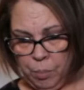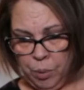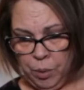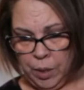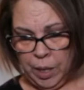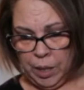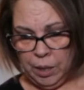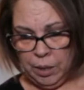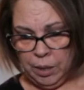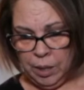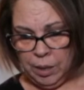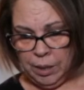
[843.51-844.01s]

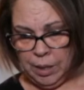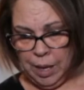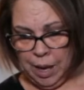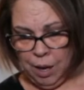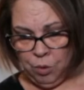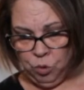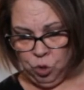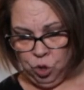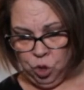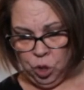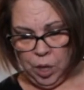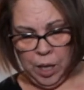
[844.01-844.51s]
Place it
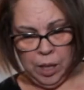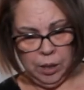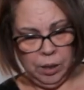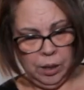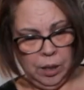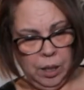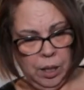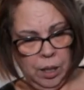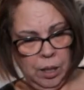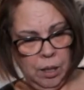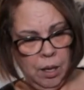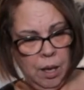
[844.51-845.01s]
down
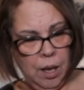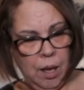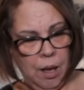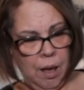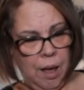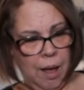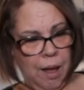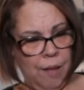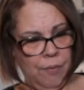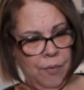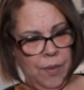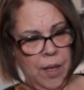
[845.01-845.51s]
gently.
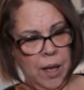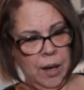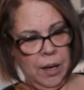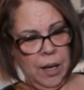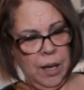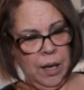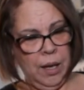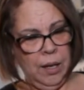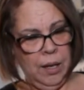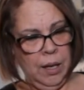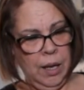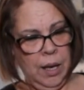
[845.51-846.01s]
And then
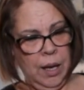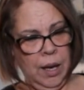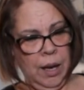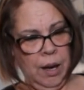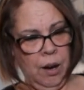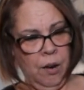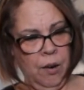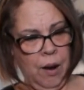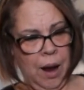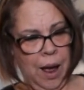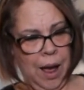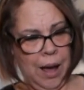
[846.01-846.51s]
in
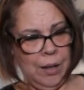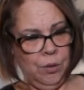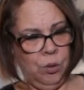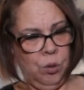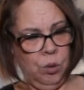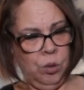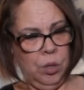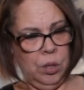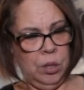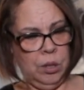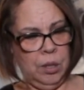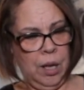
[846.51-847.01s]
here, I do
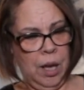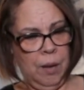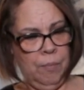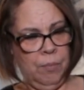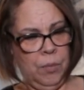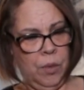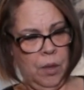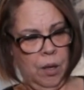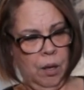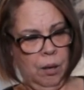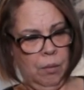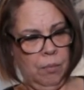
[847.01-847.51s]
the same
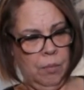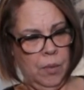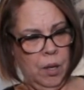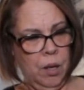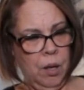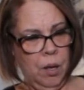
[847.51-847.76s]
thing.